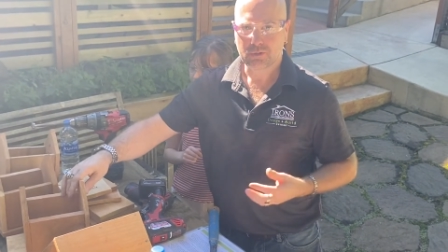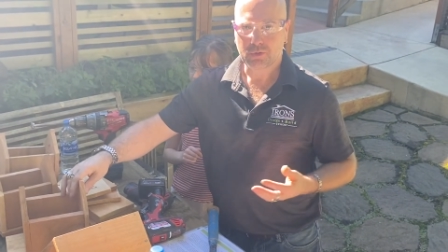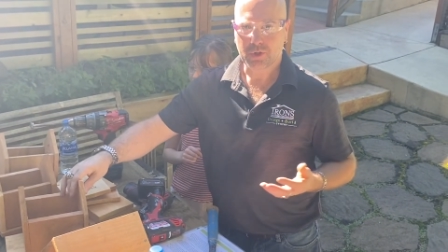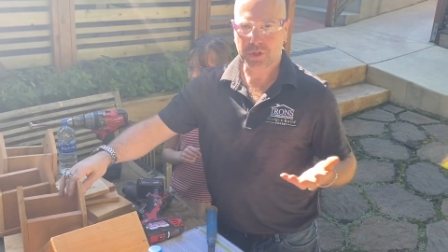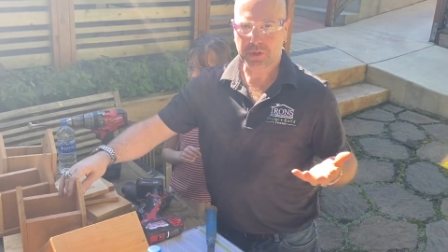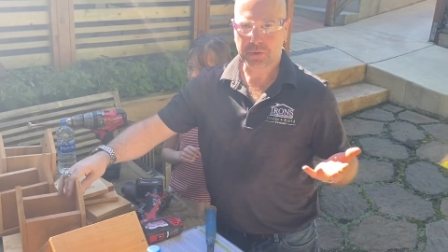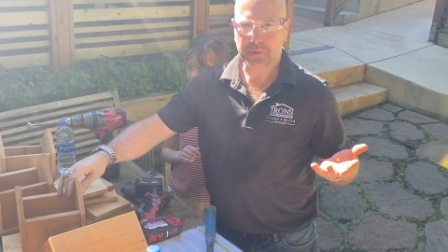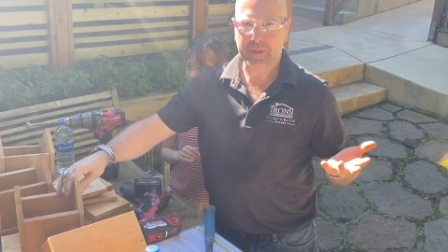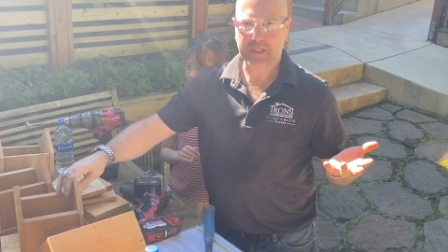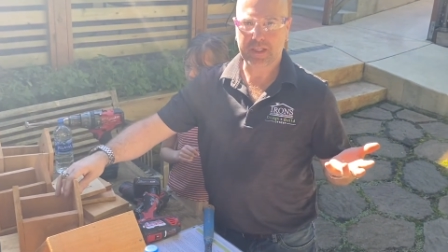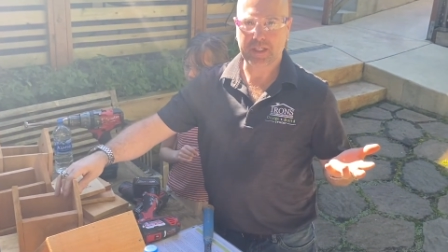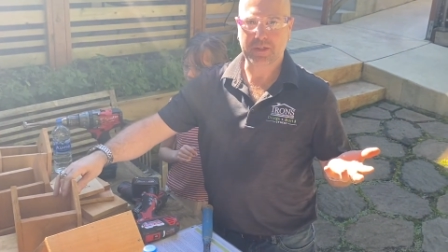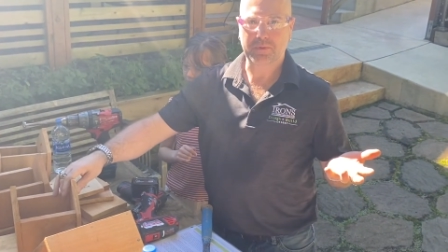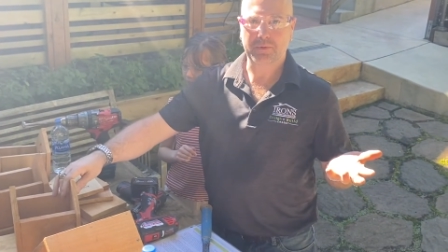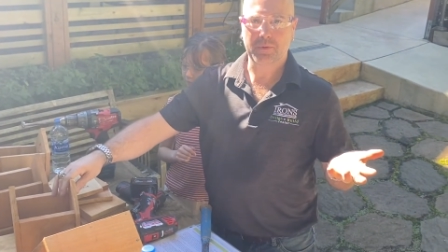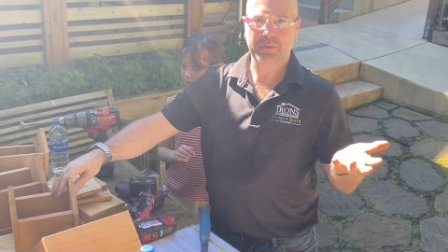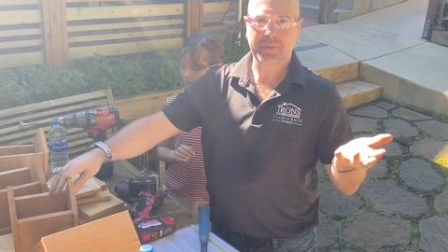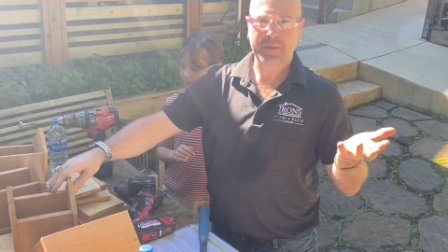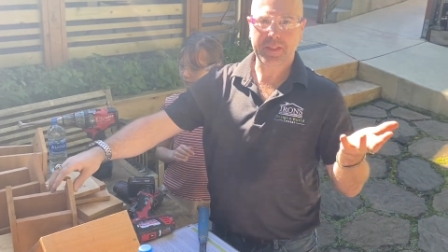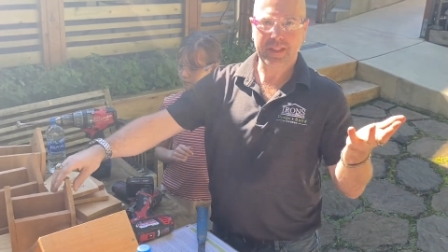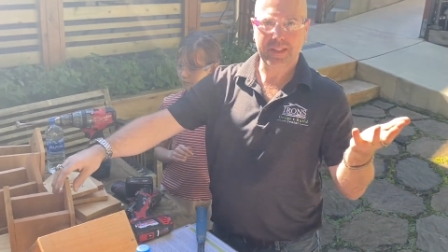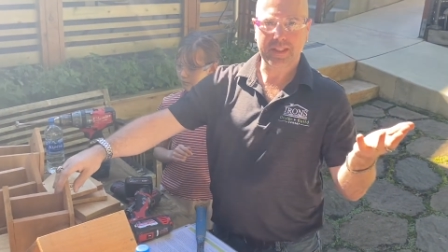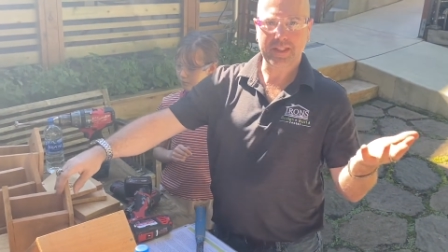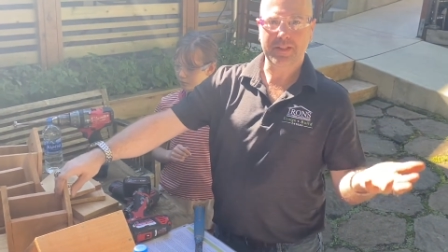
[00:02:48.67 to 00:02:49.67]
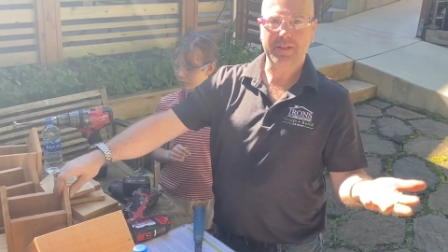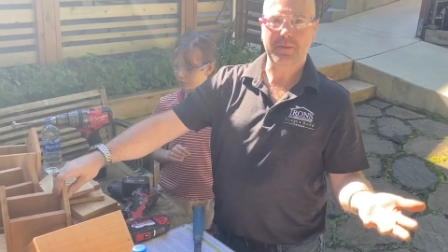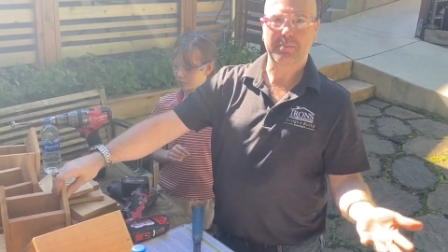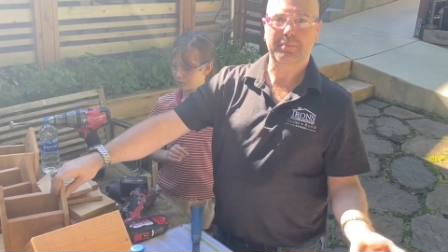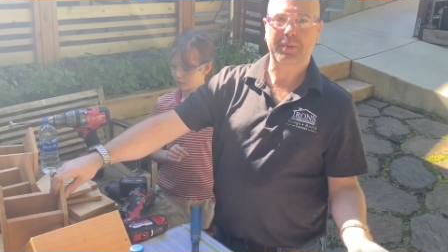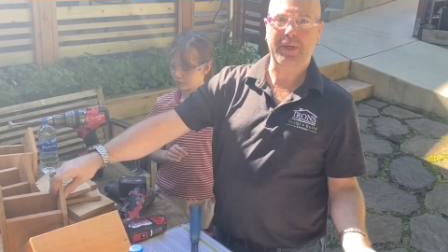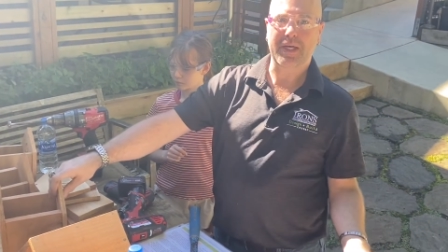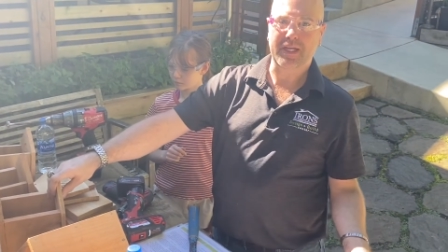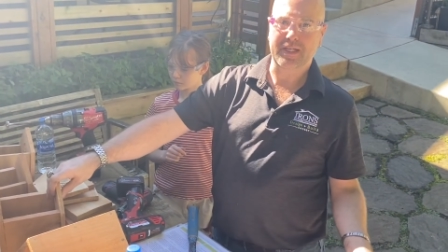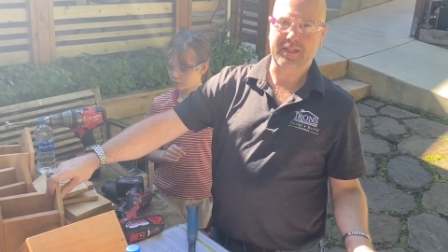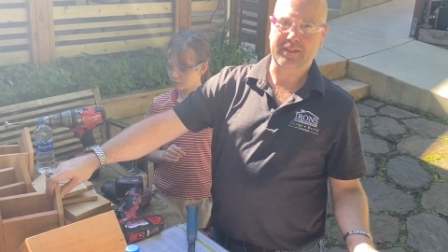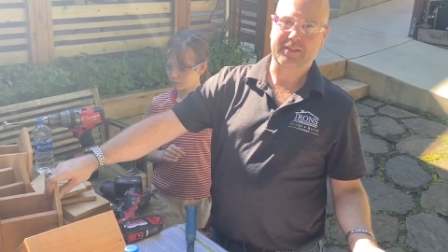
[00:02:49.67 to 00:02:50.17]
What do we need? Well, we need the
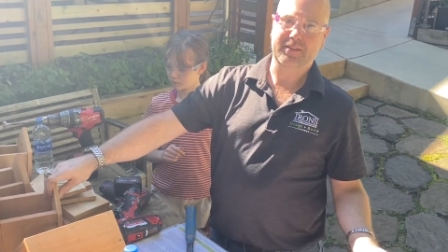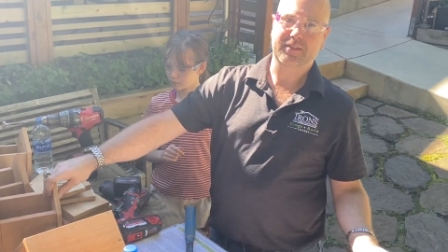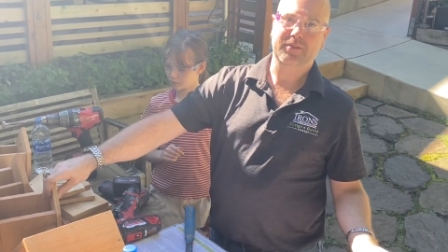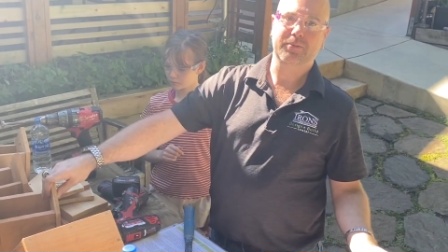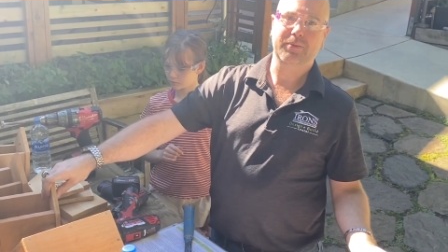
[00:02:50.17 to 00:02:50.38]
base.